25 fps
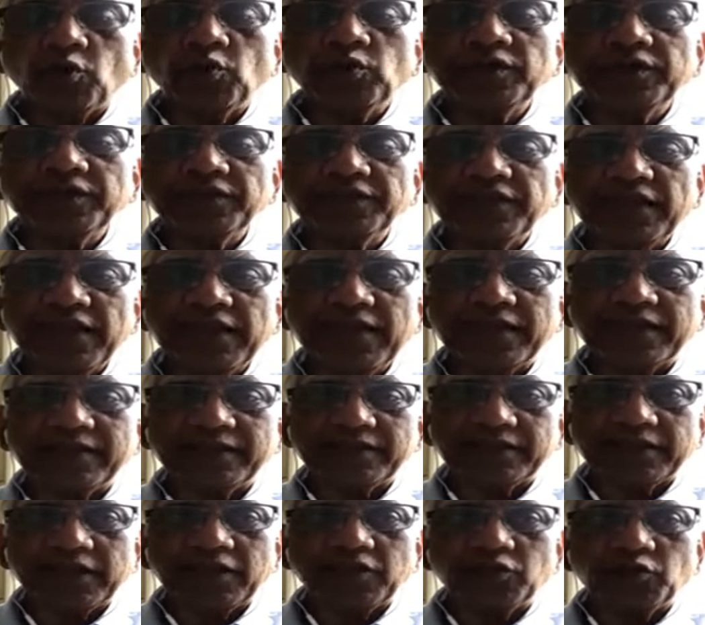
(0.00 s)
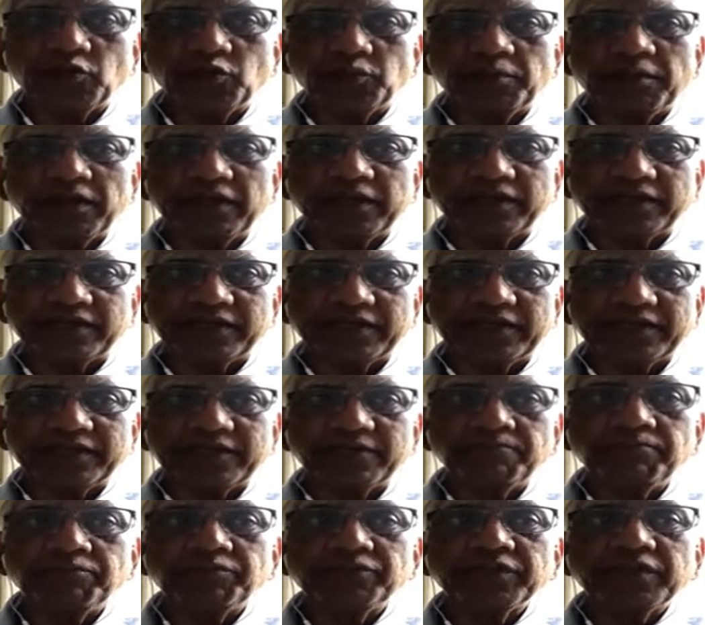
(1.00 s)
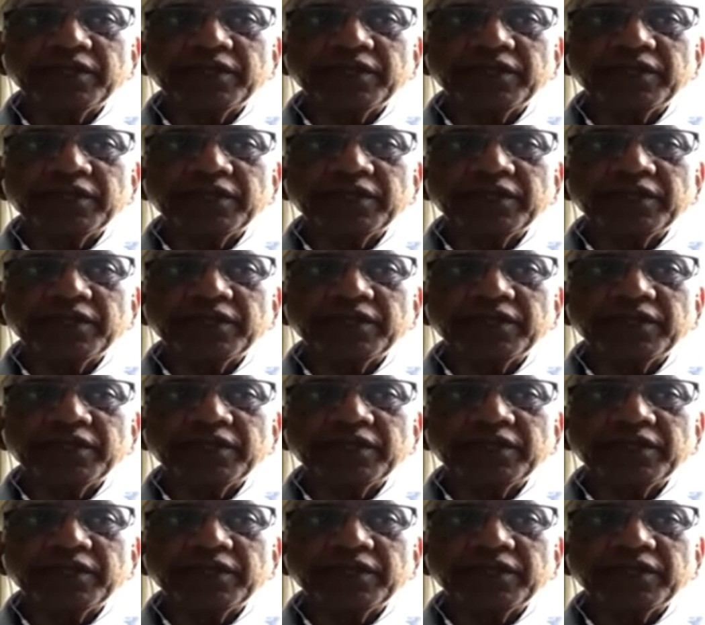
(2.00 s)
Only then can you meditate.